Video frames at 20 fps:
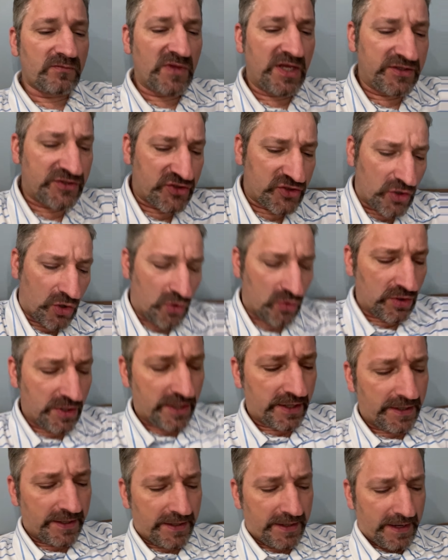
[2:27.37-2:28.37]
So
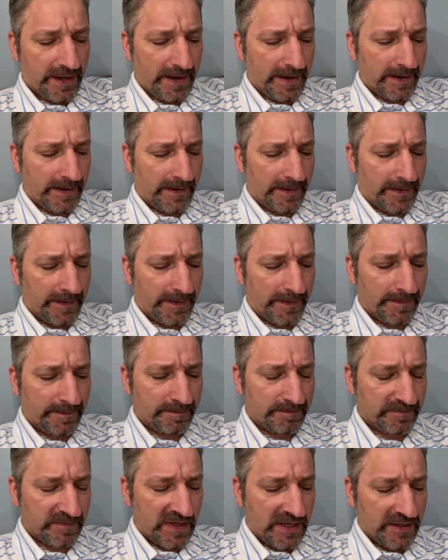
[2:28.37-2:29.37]

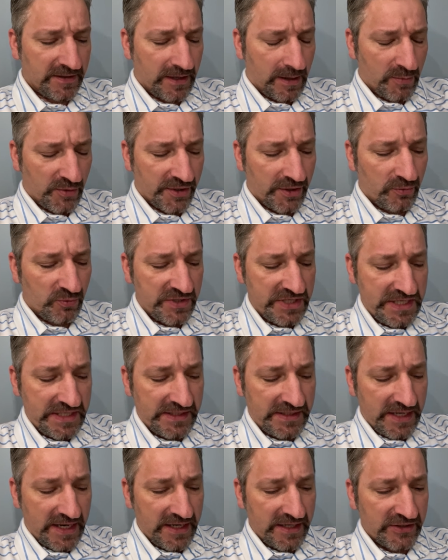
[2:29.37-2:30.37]
I'm going to
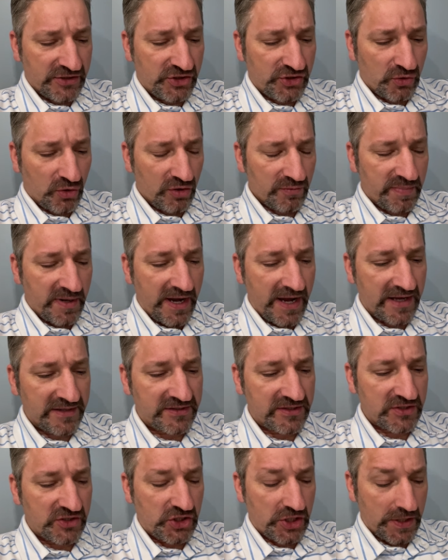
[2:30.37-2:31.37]
read a short
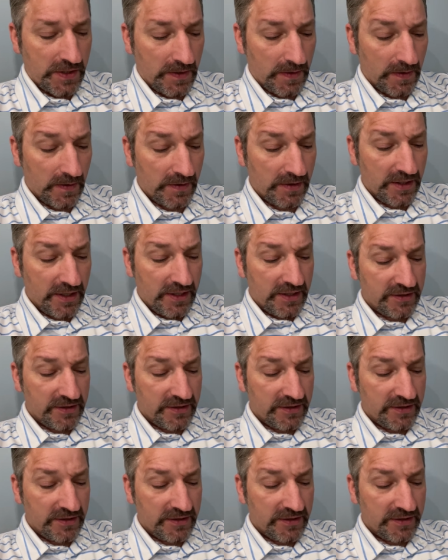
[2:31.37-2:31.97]
passage here.